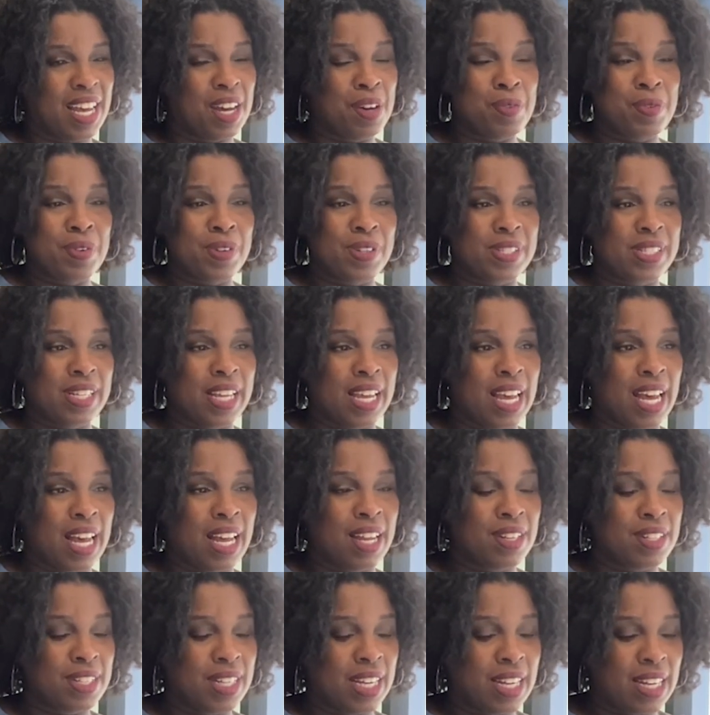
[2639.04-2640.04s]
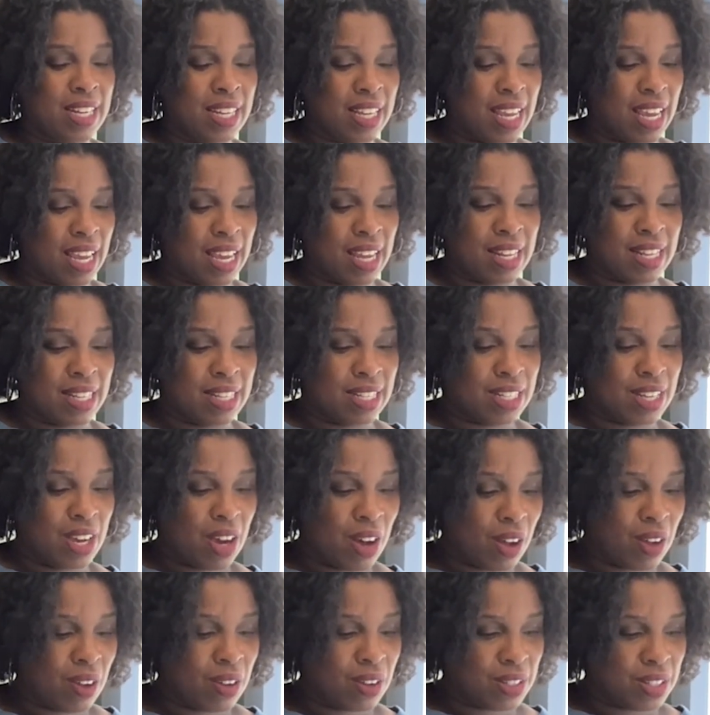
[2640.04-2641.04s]
I will say I'll dedicate the
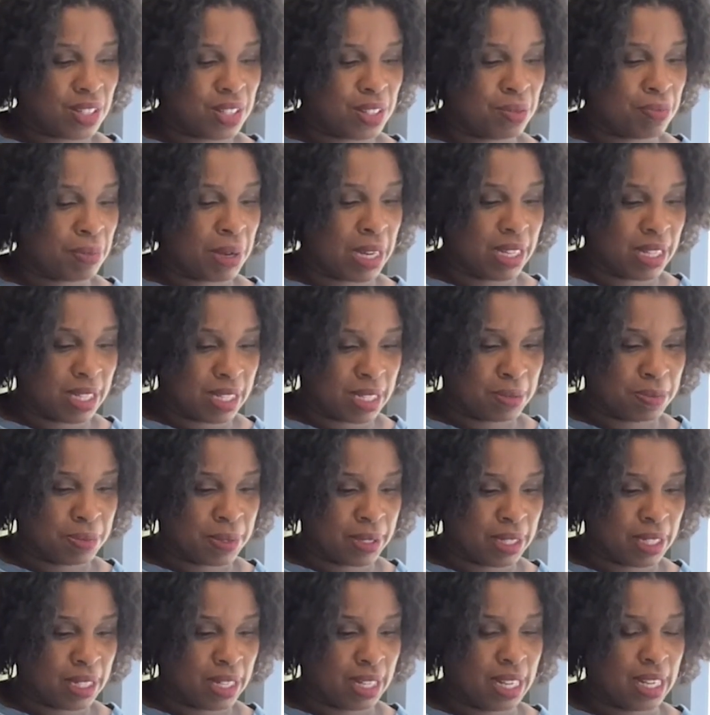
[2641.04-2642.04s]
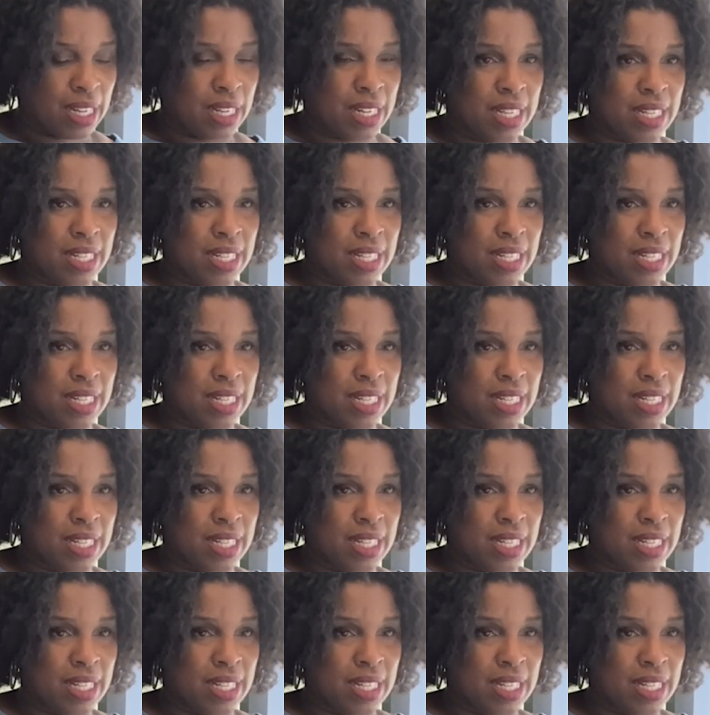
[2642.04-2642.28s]
talk to my husband and